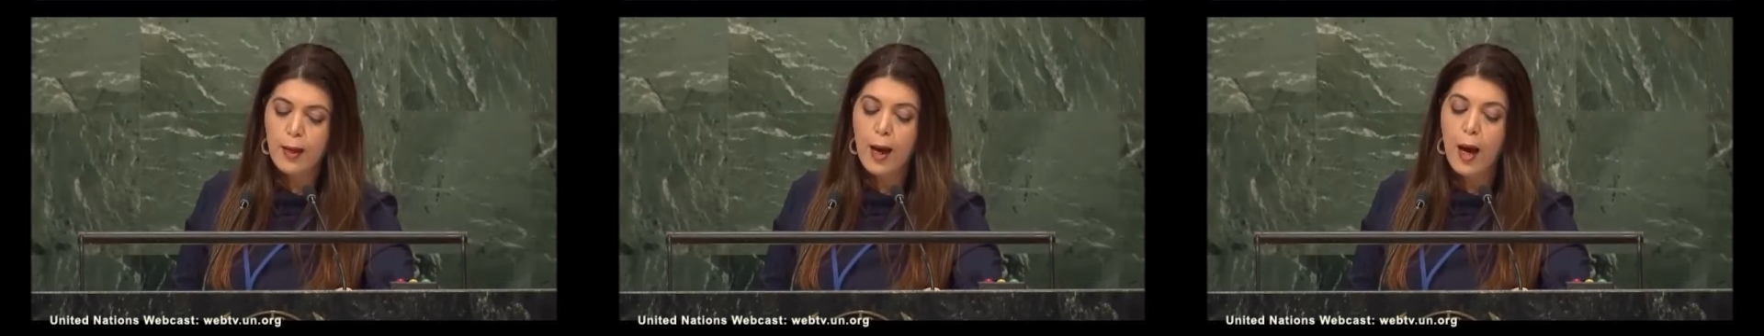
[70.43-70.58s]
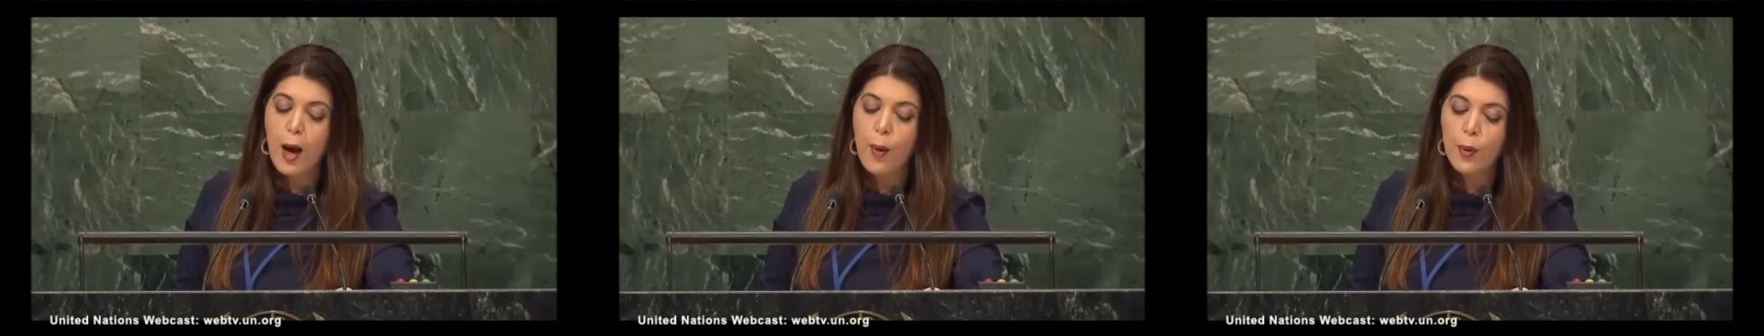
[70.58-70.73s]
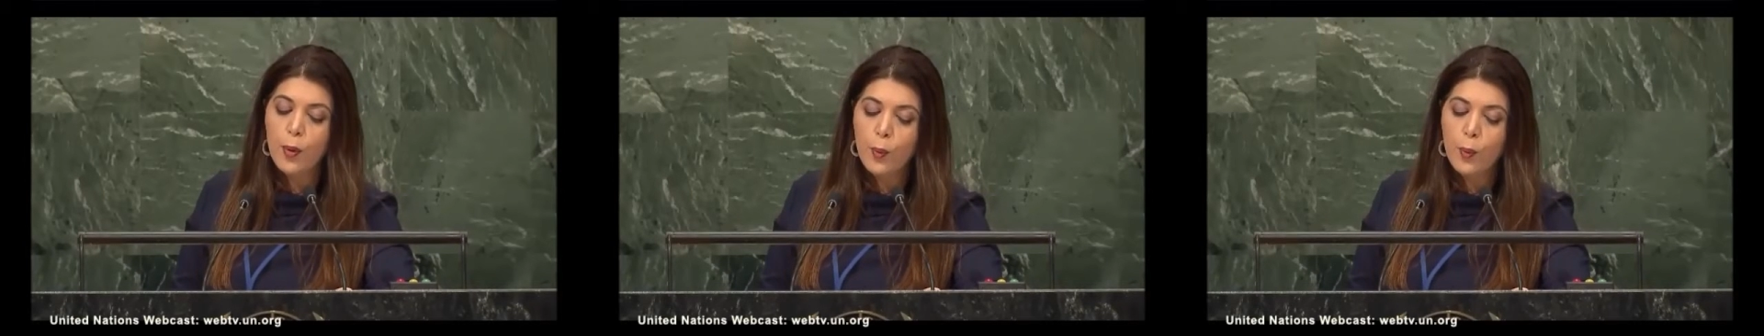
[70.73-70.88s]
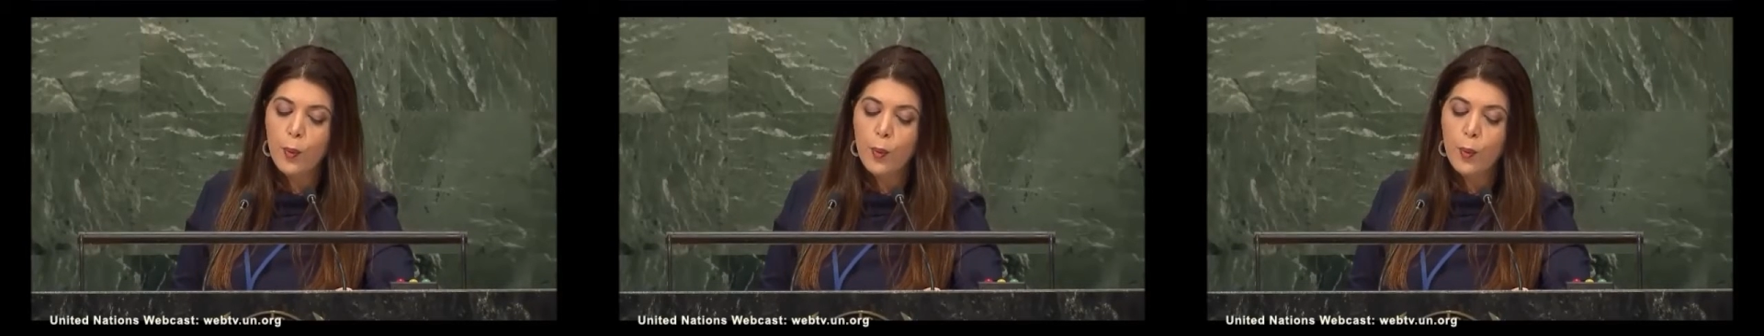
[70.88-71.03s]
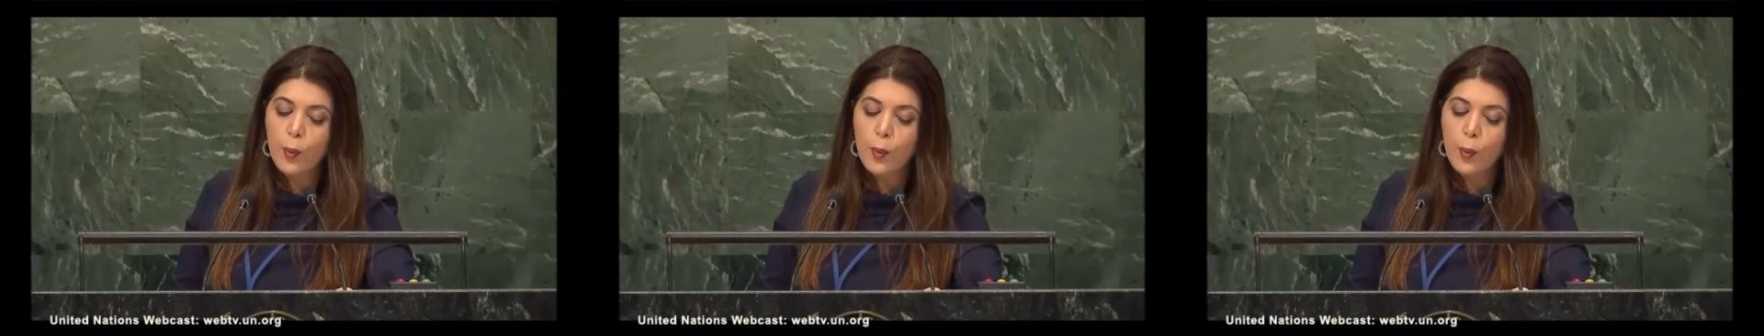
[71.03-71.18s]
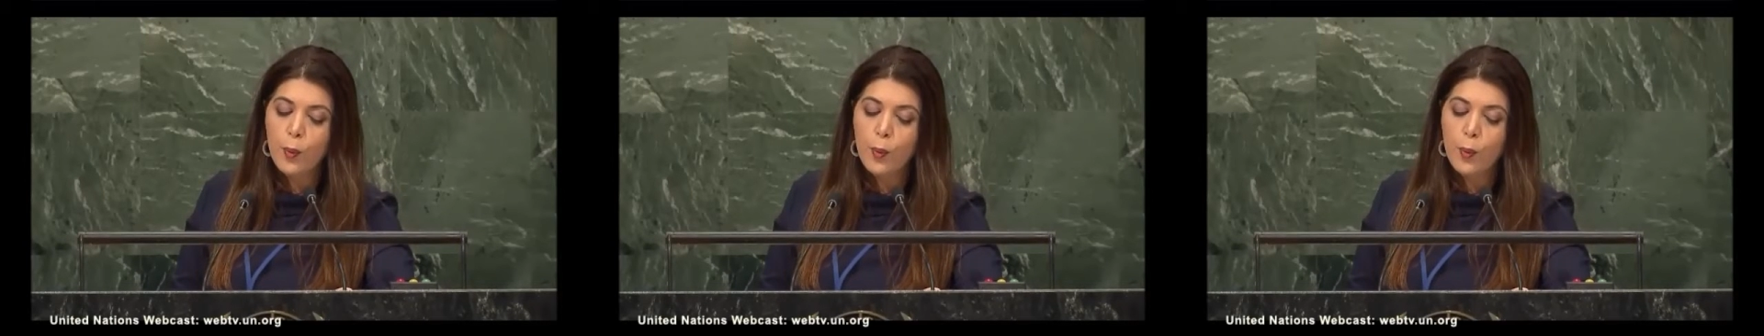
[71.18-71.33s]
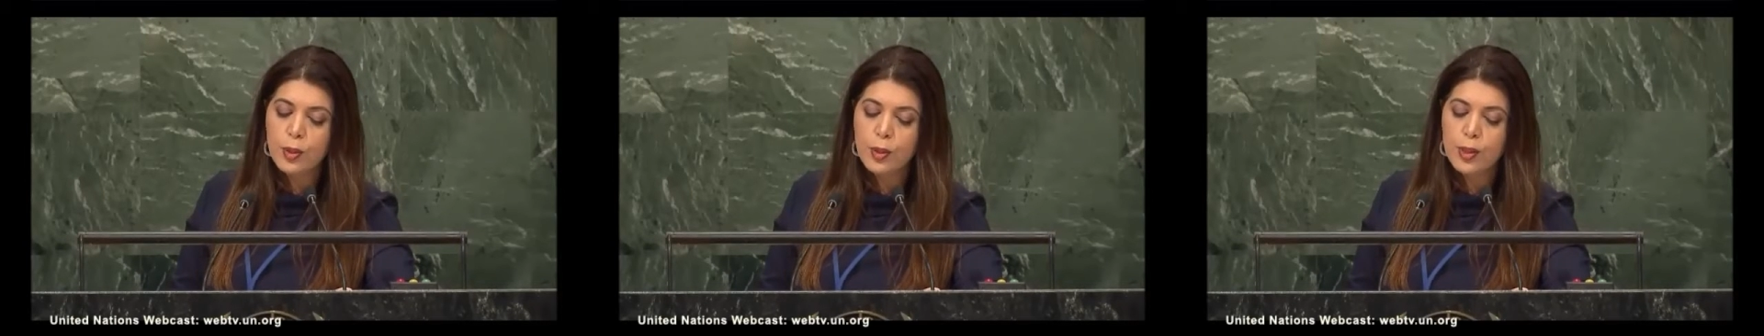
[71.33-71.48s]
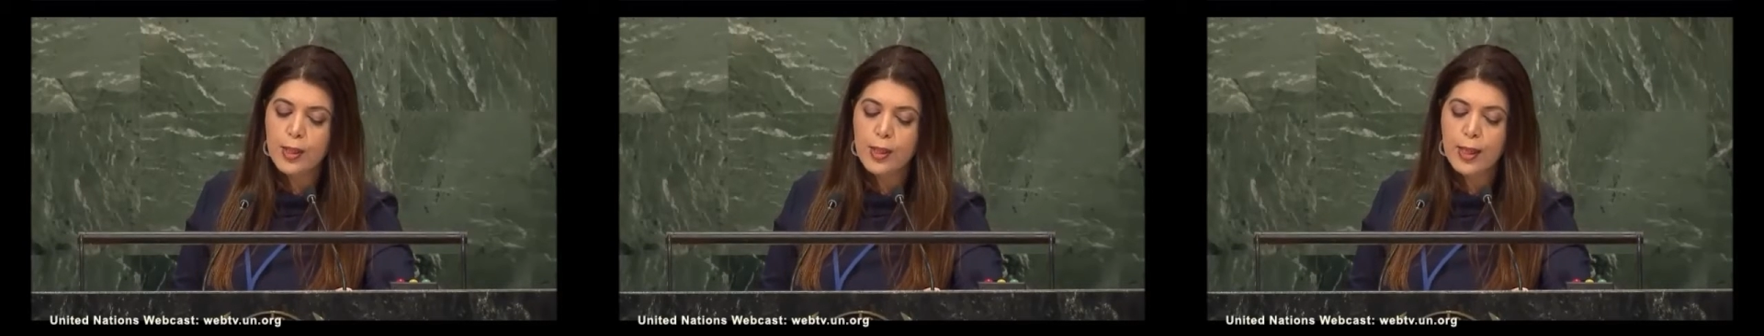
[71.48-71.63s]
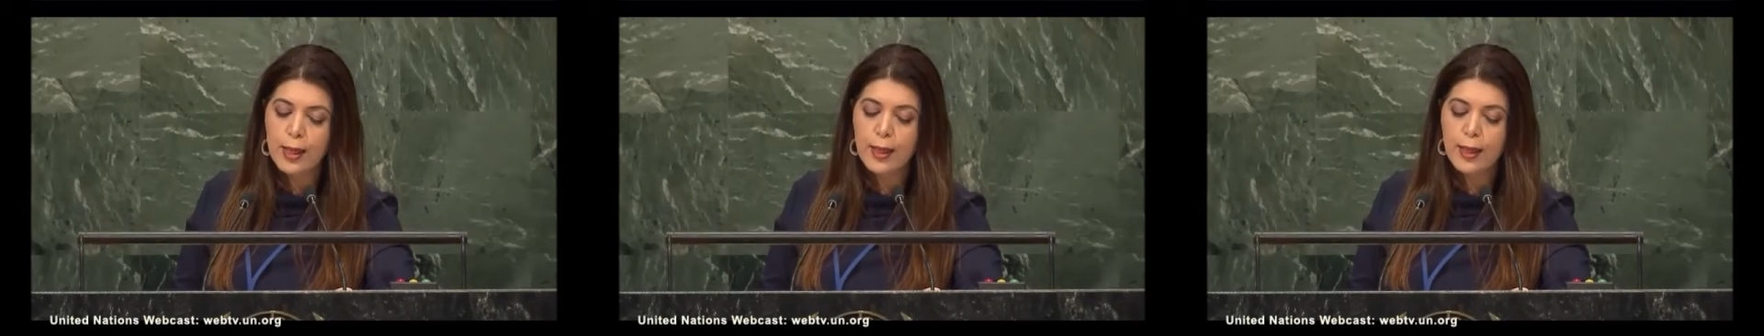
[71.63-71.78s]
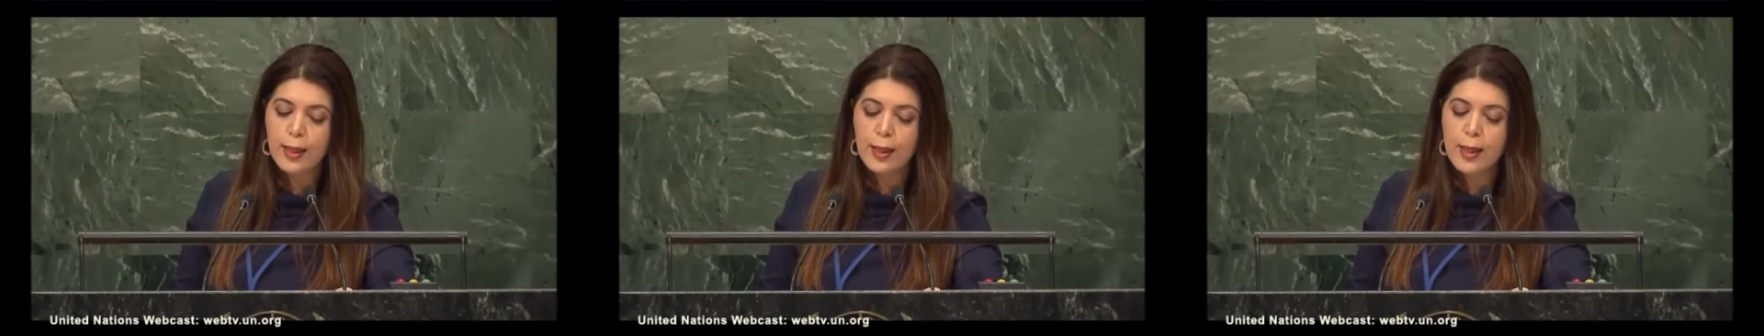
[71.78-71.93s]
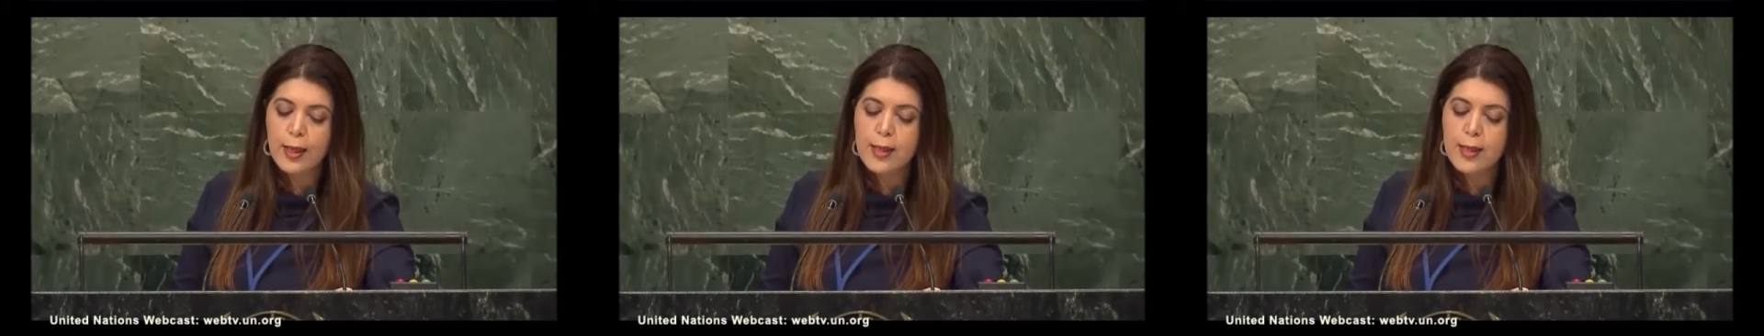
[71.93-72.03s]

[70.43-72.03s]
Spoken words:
our world today